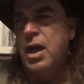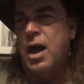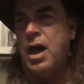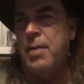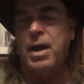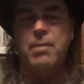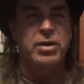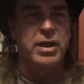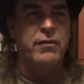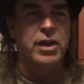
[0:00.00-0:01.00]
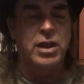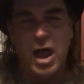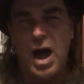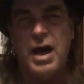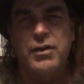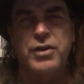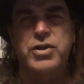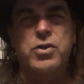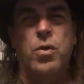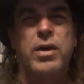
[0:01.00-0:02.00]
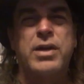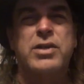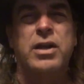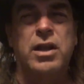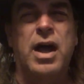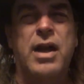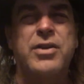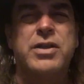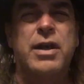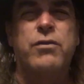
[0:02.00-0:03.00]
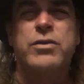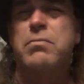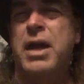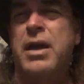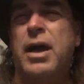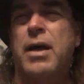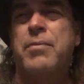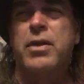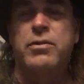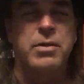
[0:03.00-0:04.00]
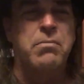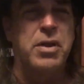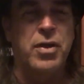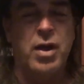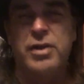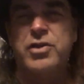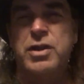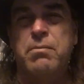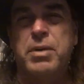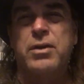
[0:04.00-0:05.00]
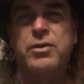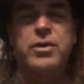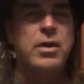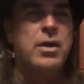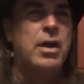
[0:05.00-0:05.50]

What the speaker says: I believe a lot of the stories and a lot of the stuff was made up. There was a mythology built.